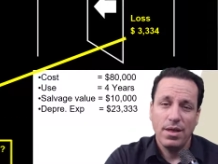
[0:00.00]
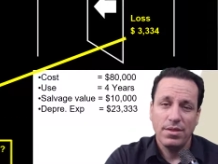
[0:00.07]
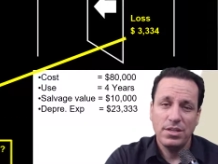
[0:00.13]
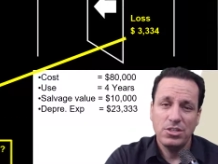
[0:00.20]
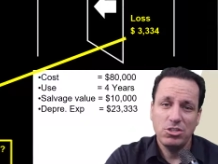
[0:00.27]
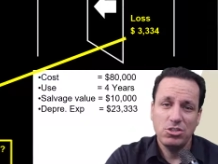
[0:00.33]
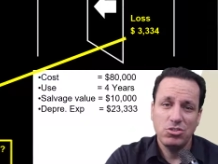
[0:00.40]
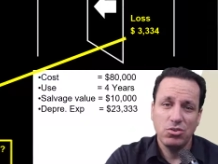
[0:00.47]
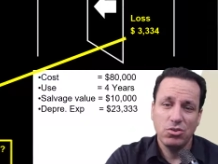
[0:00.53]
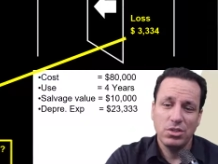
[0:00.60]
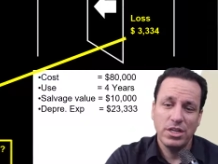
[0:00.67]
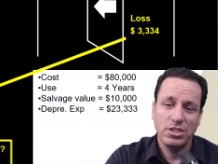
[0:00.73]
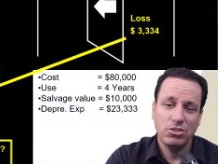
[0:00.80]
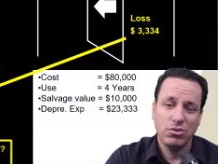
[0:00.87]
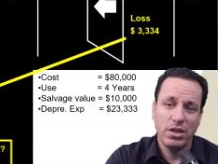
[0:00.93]
this is
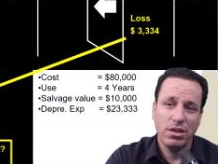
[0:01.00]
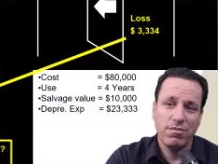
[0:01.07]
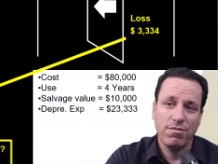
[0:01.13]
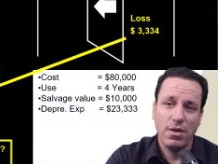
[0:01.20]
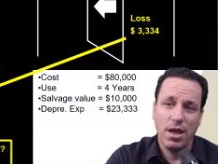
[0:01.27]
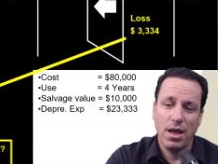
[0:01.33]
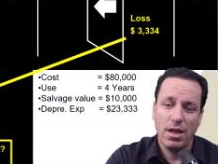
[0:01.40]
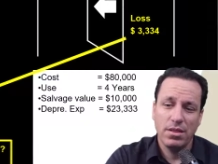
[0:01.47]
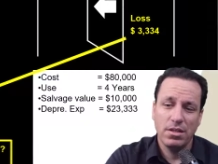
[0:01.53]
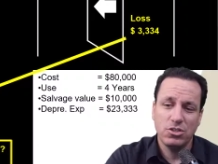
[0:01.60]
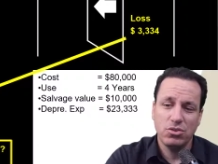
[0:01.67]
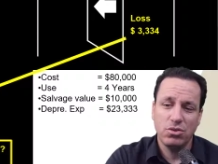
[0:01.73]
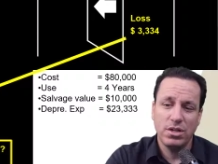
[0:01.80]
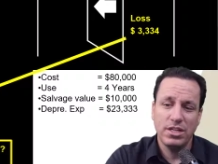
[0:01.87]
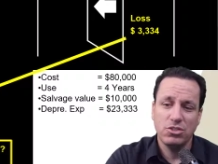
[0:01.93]
journal entering, uh, the
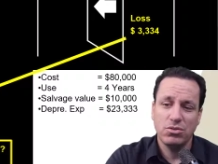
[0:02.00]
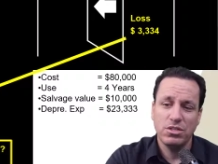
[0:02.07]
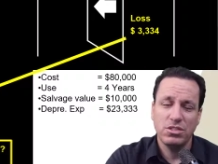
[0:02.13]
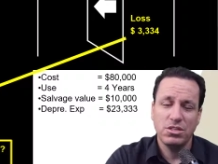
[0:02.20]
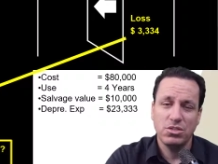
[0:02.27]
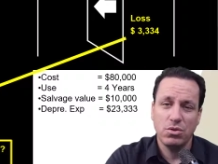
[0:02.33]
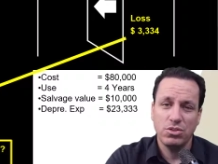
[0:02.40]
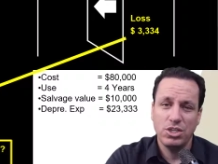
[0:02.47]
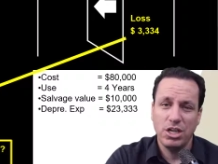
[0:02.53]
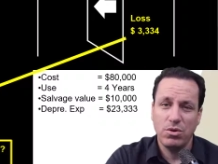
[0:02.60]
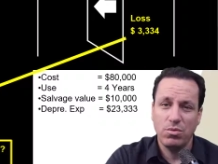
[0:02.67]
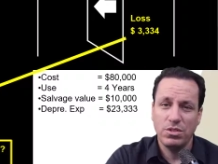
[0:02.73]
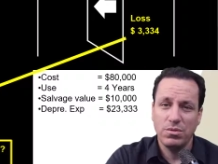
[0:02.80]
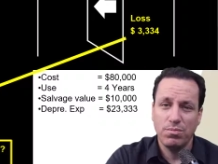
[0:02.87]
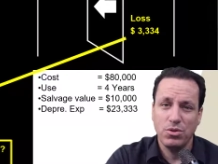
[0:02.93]
journal entries
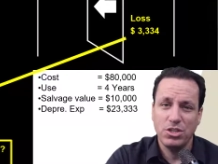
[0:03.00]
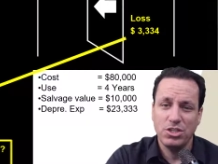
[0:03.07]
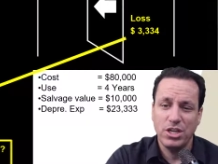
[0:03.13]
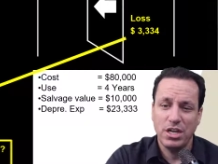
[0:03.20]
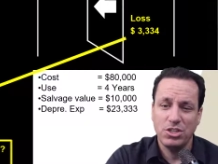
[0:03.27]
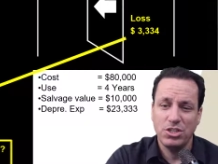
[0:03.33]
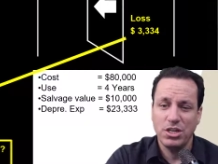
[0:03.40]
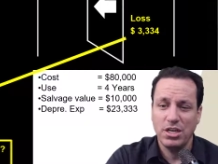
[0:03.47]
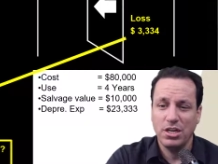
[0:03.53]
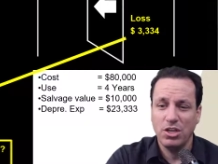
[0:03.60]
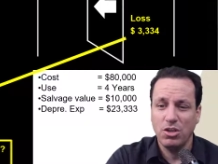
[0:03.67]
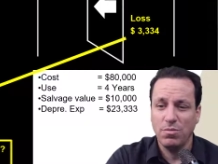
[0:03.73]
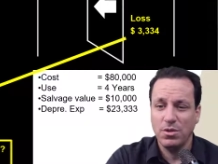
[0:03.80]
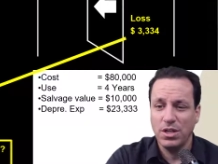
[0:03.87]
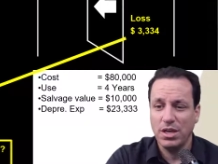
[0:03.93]
associated with depreciation and
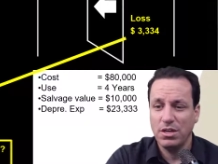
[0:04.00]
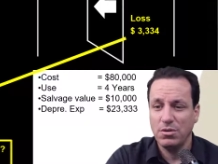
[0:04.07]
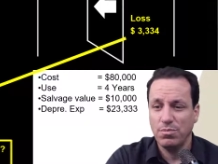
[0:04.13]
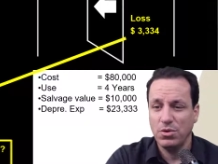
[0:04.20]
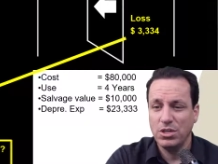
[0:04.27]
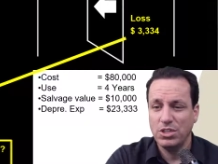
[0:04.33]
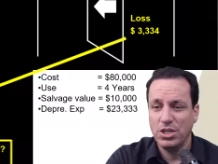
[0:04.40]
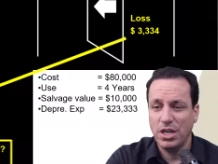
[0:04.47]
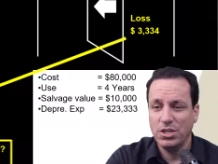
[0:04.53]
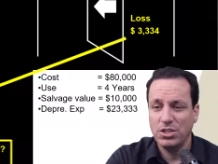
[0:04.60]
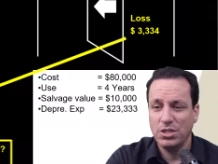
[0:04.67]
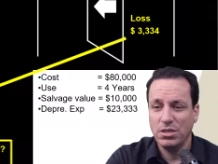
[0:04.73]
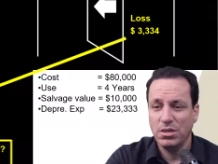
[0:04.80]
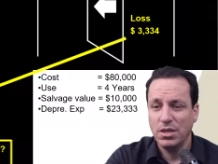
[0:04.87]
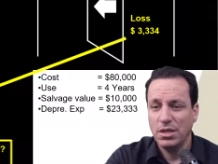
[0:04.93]
accumulated
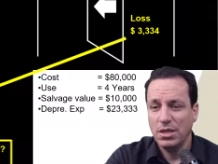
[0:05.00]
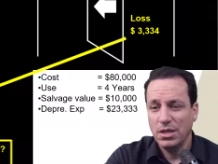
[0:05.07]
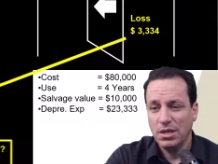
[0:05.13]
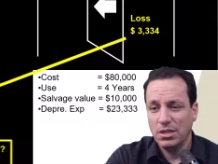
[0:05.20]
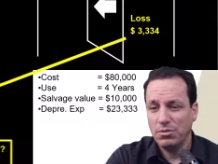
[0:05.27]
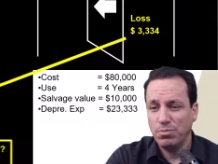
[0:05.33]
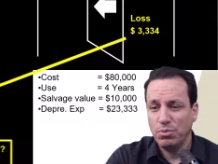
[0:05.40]
depreciation, and